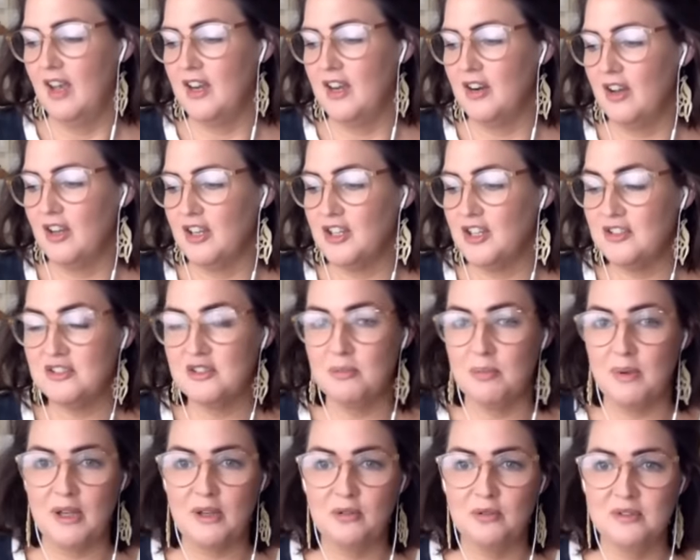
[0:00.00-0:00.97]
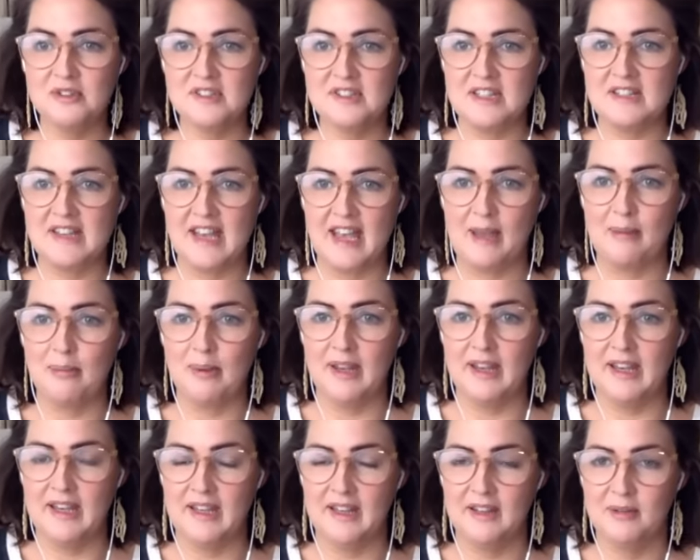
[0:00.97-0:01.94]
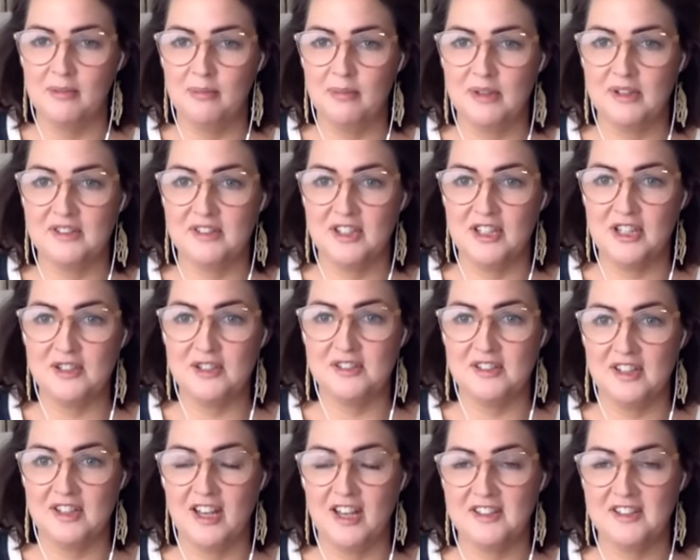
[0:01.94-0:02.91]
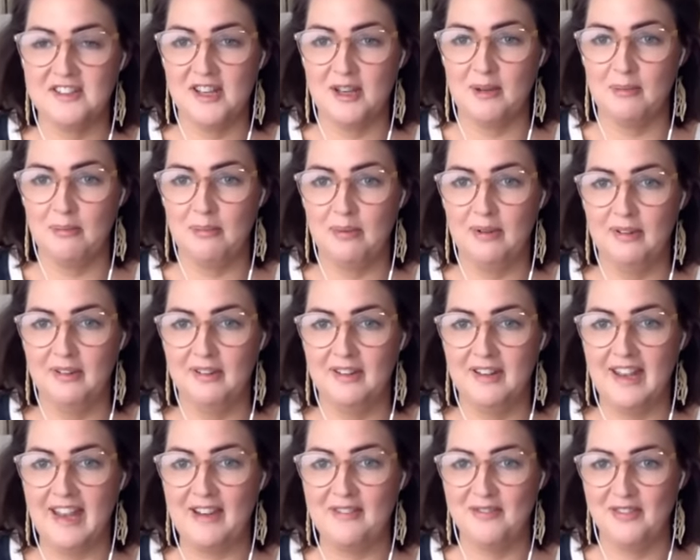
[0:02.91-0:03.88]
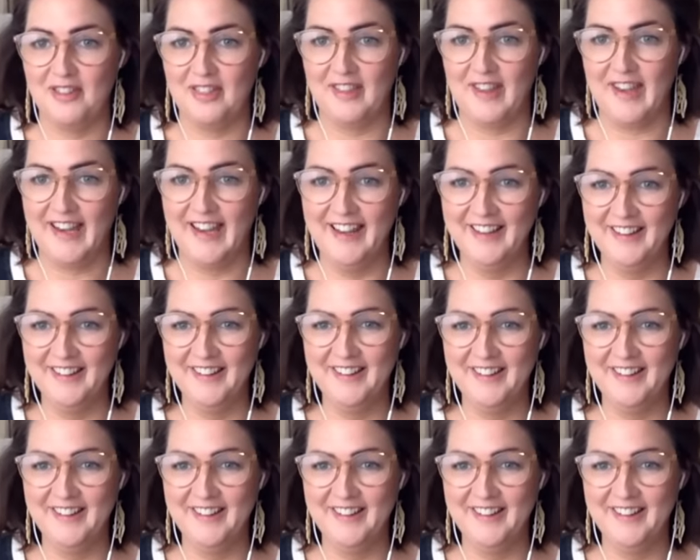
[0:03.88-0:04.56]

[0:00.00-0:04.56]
and I used to be called Scissor Happy because I used to cut up everything,